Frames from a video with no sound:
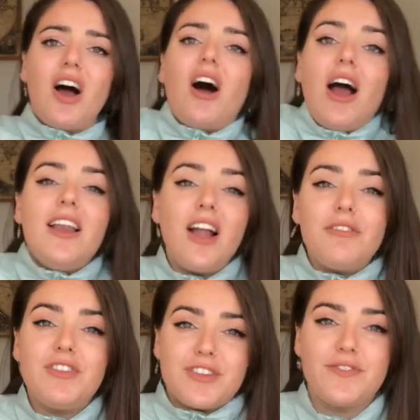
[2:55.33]
I
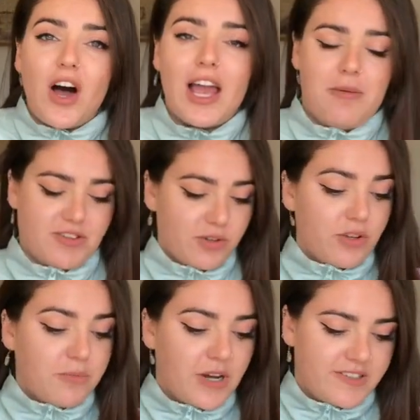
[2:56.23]
love this vibe. It's still got
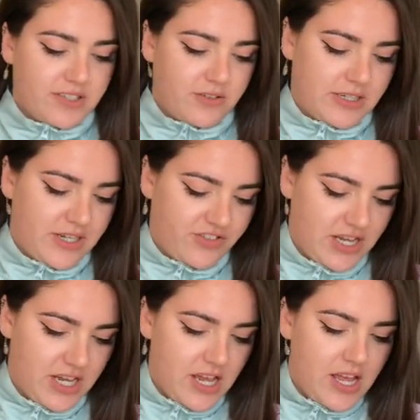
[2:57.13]
the price ticket on it
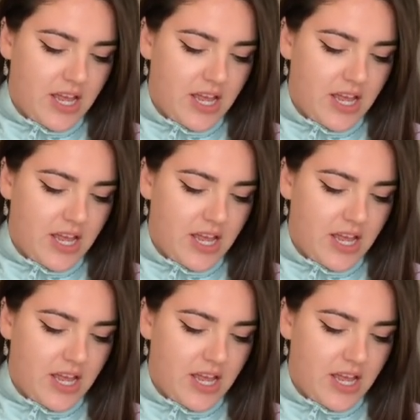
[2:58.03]
actually.